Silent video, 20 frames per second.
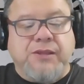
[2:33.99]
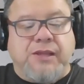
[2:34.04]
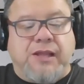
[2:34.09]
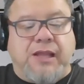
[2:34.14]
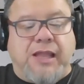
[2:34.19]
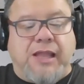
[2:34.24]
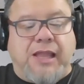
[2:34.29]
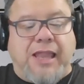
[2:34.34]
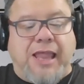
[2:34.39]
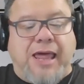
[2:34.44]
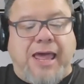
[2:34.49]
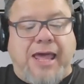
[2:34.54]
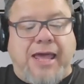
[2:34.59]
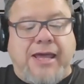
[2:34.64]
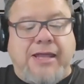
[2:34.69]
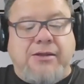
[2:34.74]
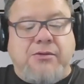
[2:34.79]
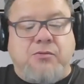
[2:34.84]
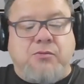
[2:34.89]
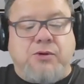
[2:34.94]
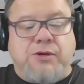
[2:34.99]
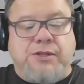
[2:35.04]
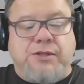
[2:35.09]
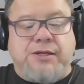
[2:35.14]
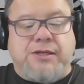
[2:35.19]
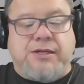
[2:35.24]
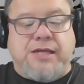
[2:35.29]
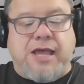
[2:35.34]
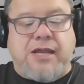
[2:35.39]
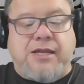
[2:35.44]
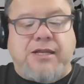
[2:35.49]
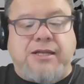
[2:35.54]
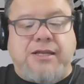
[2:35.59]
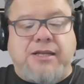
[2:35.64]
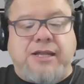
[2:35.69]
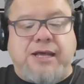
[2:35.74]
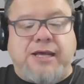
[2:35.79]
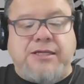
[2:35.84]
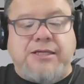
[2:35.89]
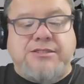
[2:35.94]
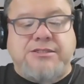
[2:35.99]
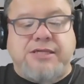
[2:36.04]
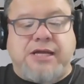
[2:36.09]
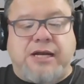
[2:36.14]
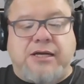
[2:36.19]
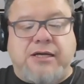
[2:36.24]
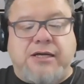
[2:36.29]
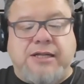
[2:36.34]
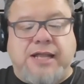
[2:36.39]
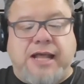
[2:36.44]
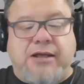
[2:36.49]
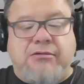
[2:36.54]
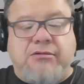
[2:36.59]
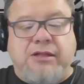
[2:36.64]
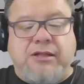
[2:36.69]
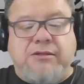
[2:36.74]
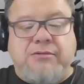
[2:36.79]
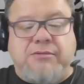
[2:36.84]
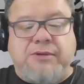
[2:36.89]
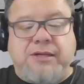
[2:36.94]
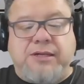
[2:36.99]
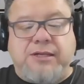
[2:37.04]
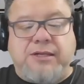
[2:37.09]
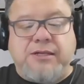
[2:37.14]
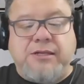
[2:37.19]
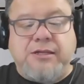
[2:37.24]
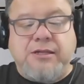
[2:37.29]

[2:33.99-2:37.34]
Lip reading: the land where the Canaanites are now living.